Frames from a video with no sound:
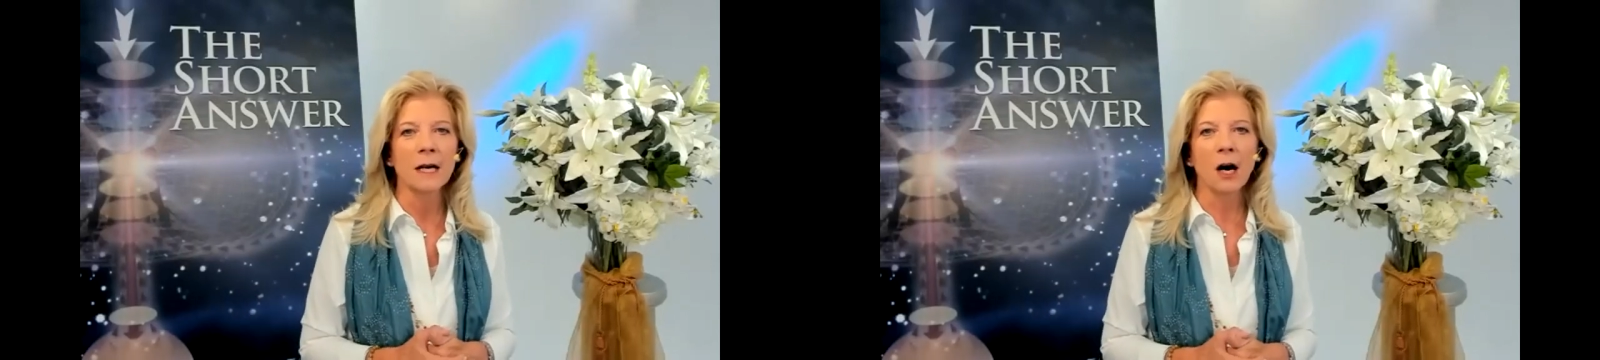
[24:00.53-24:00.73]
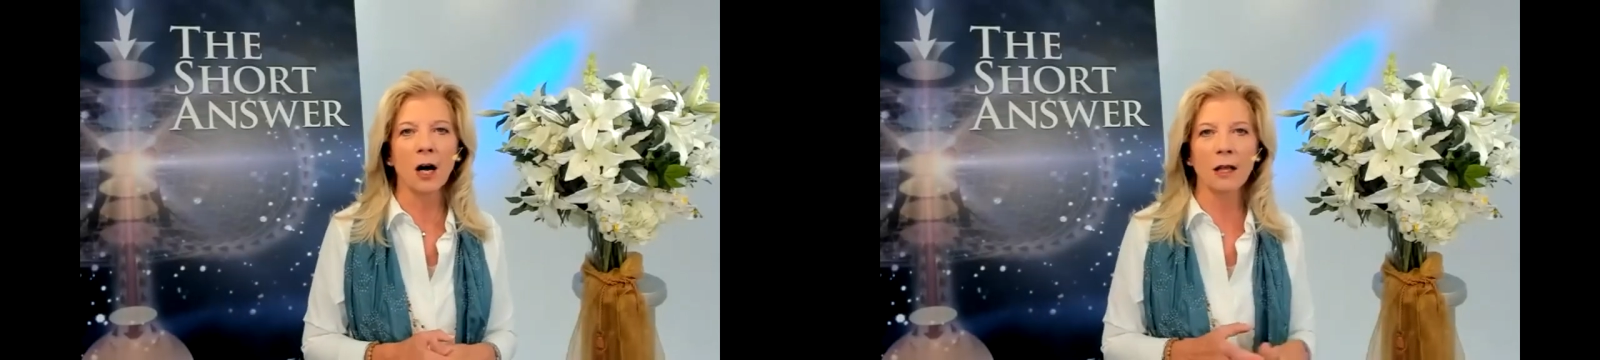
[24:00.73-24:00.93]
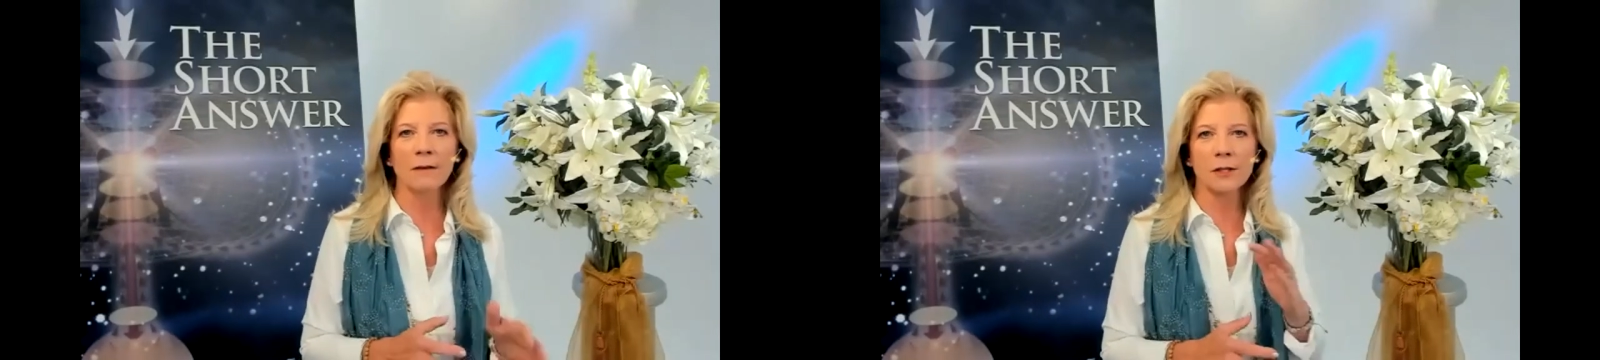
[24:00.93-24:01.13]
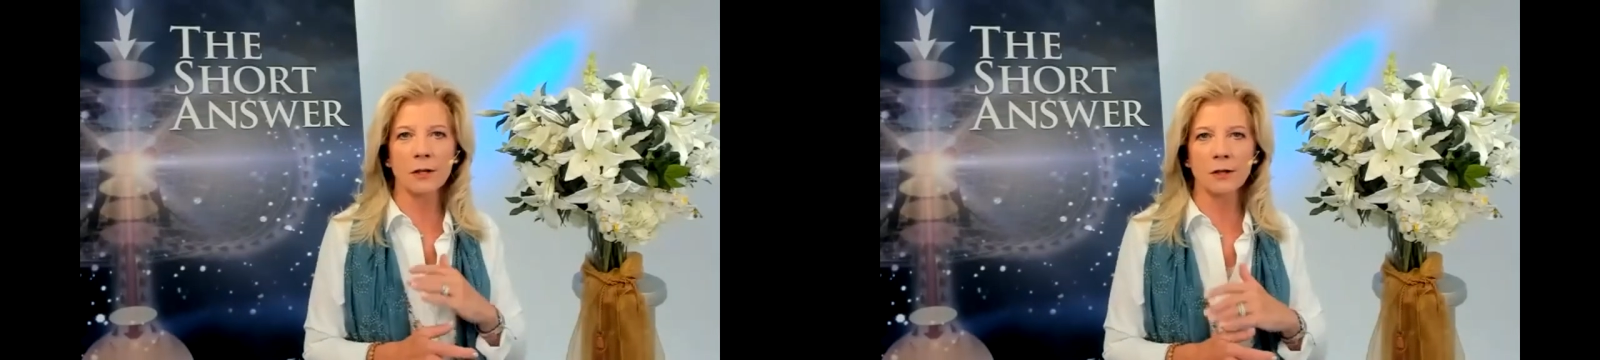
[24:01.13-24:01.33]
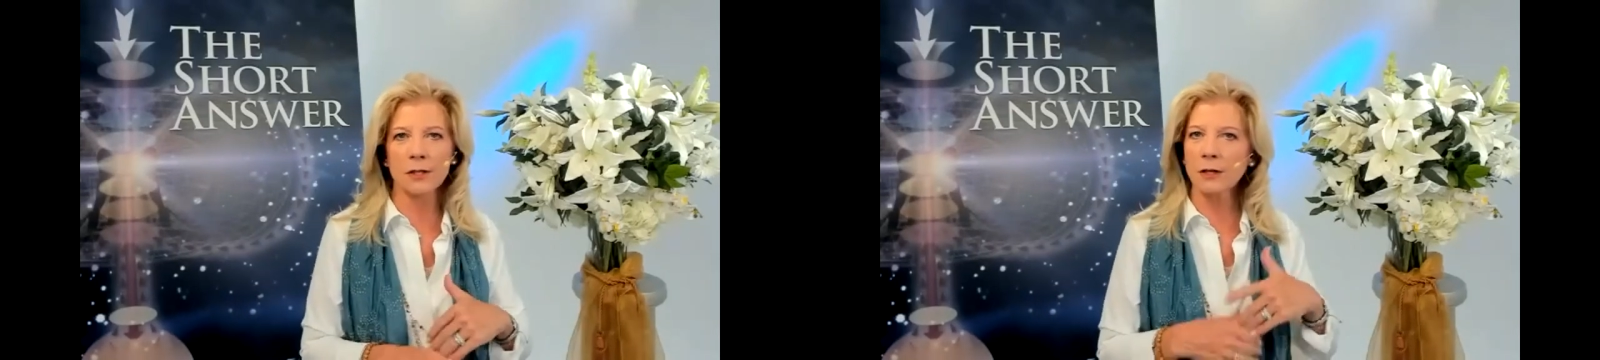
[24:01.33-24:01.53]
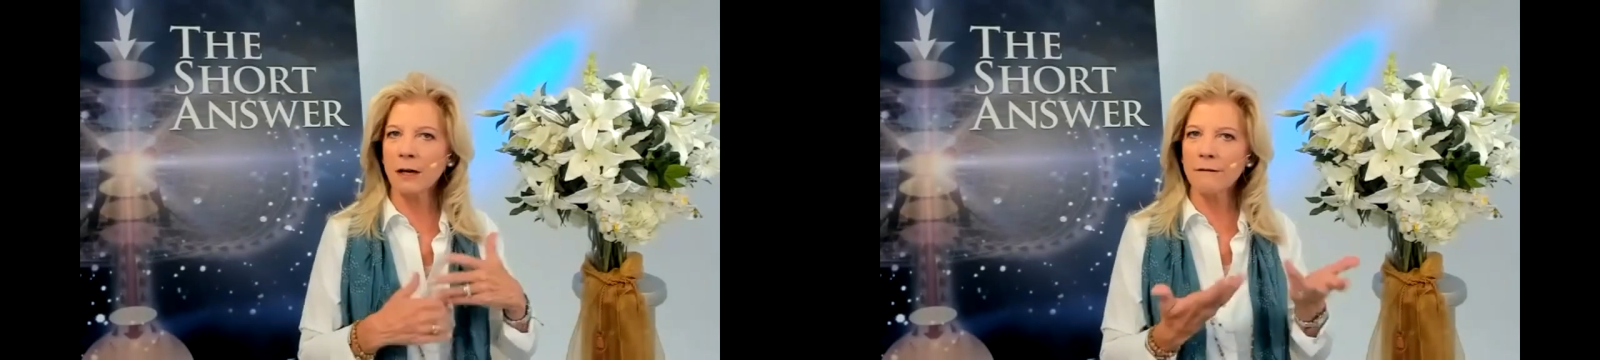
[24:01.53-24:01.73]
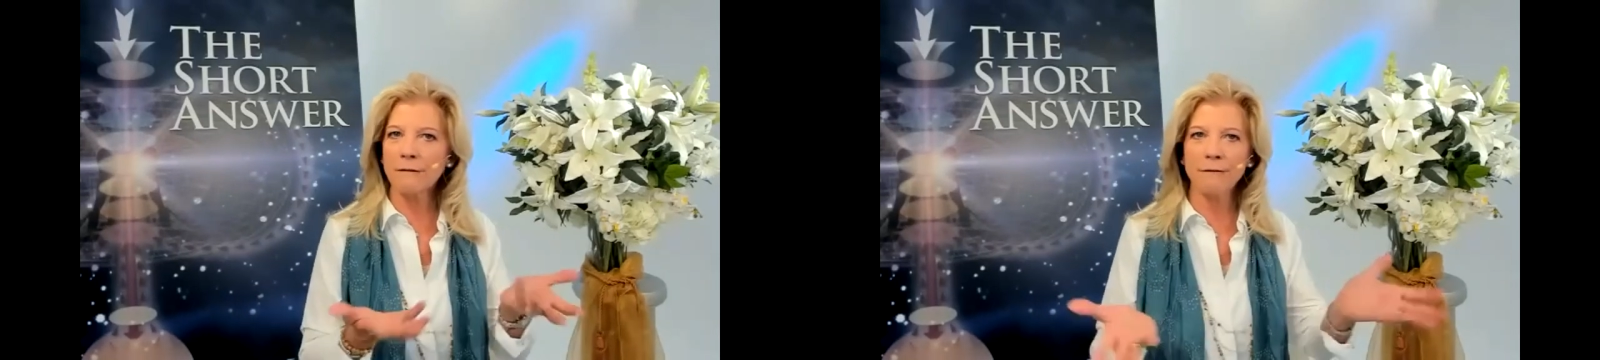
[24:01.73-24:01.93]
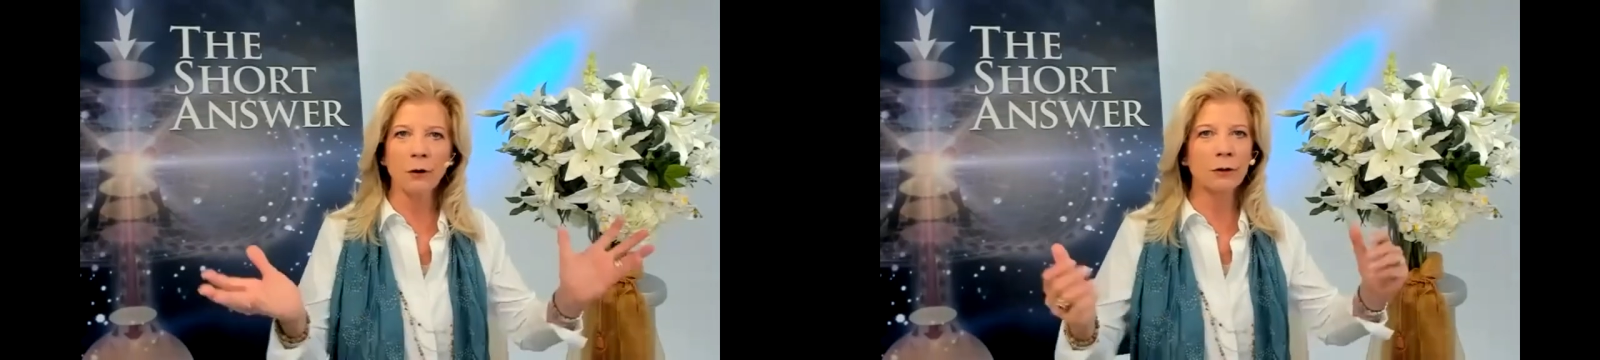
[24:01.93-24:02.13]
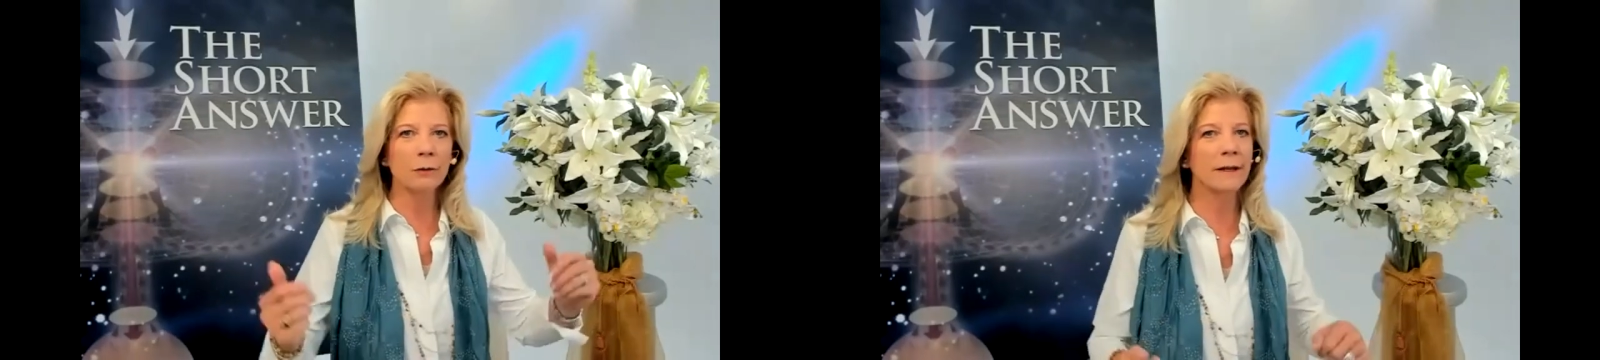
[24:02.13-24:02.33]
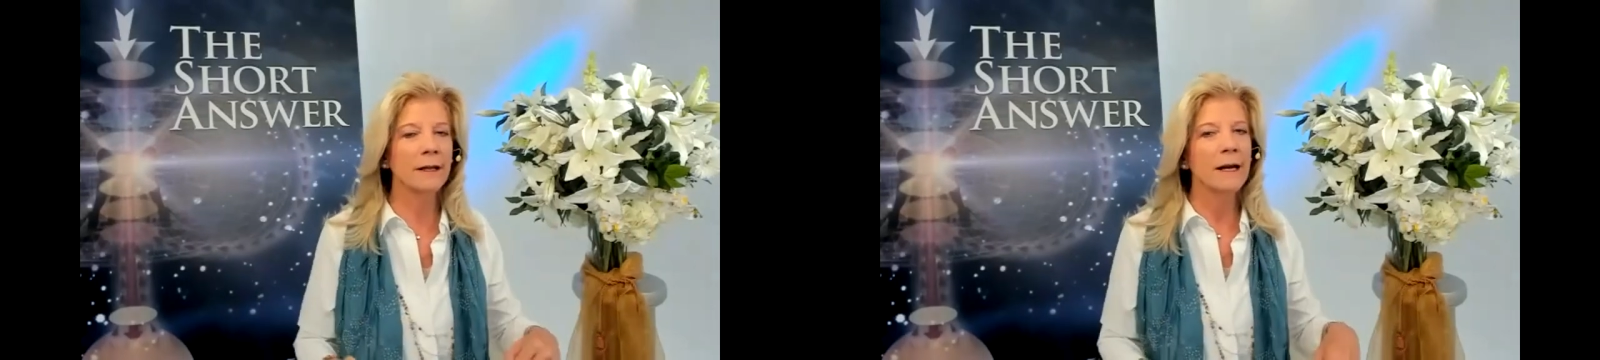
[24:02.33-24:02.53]
All of it starts to unfold
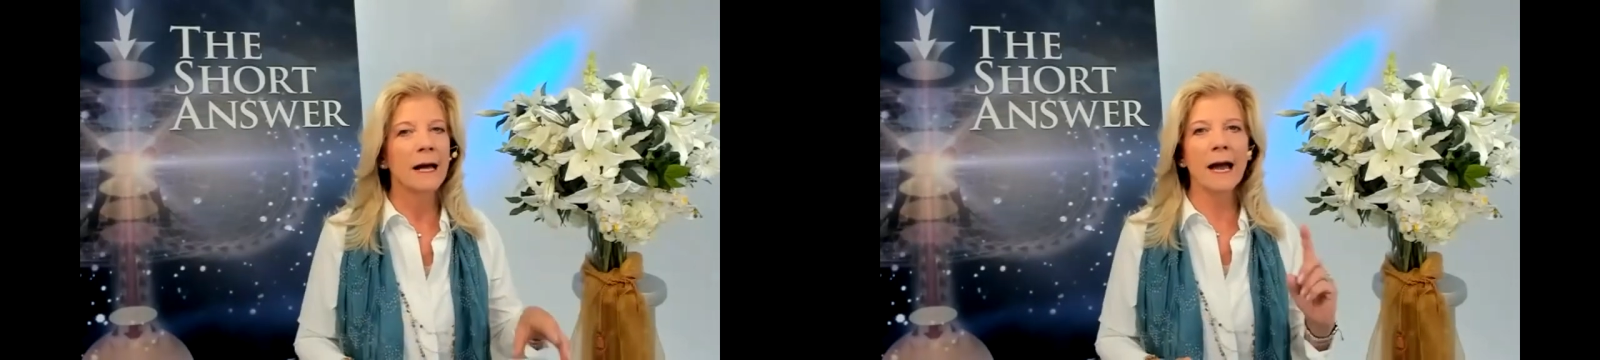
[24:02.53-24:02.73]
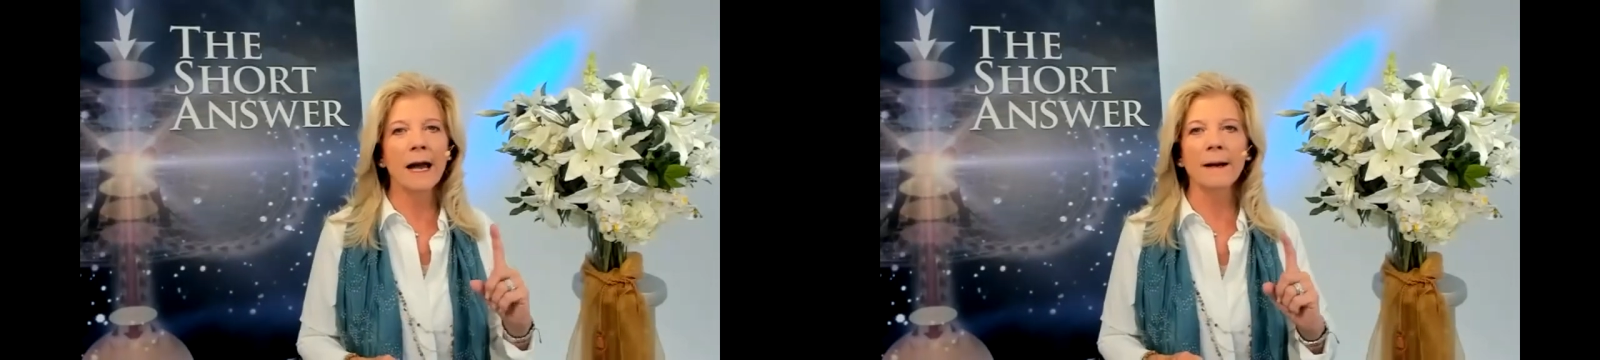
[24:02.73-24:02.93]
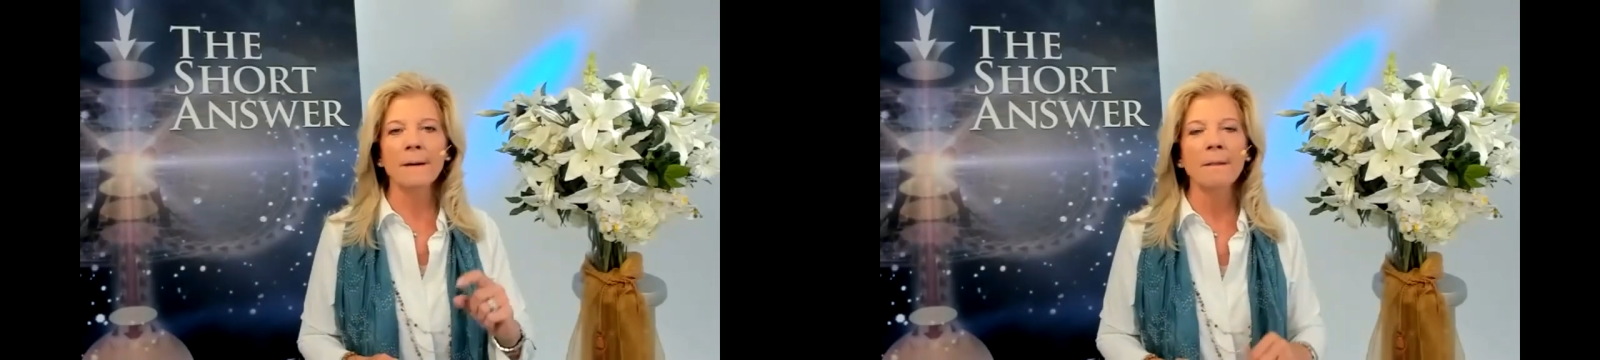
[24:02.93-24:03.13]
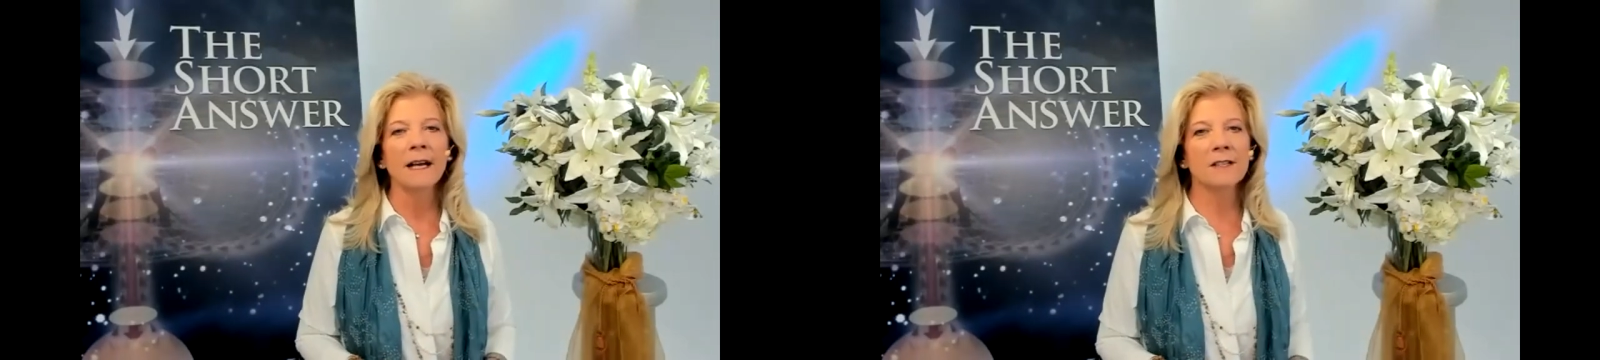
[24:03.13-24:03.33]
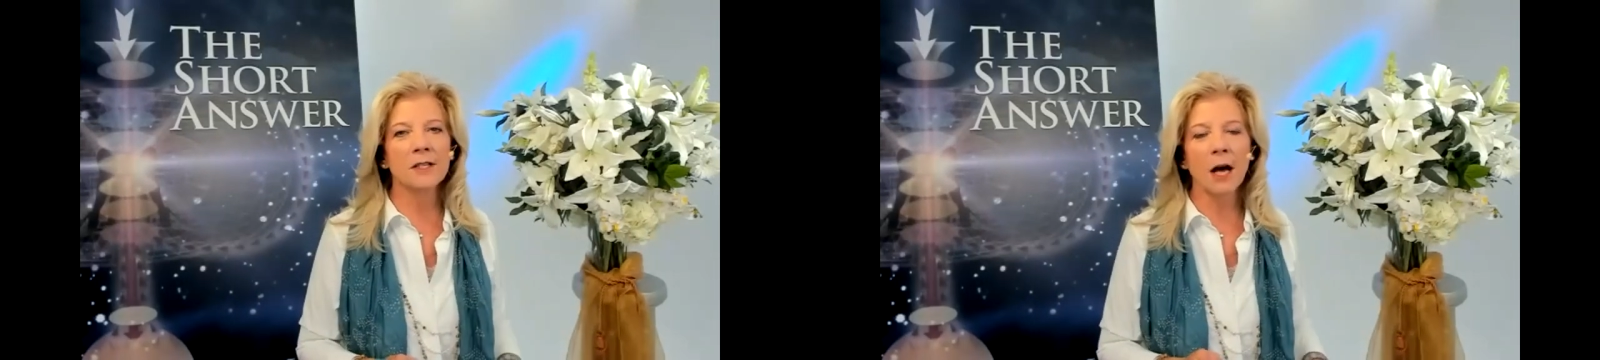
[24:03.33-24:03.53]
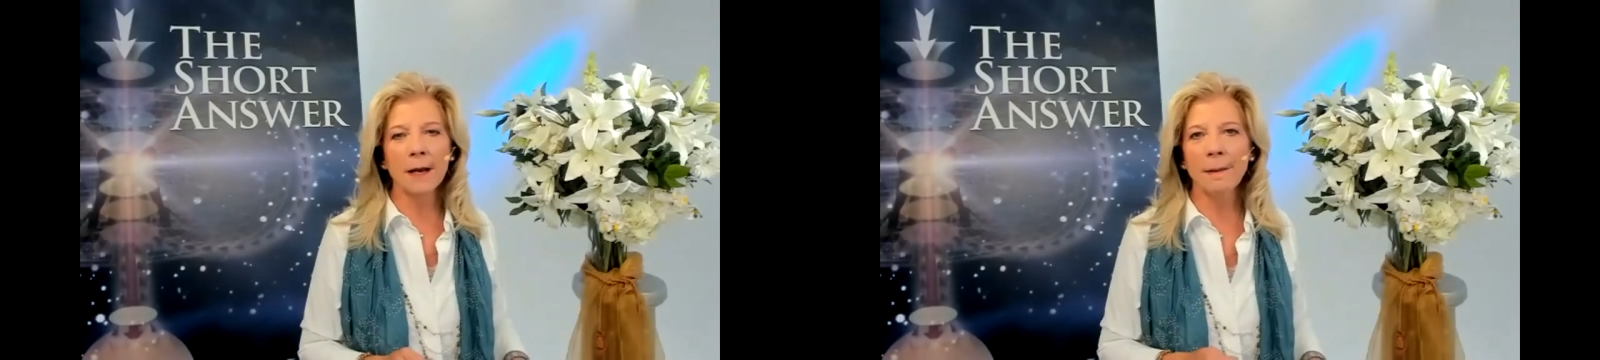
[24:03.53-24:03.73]
with, hey, it's not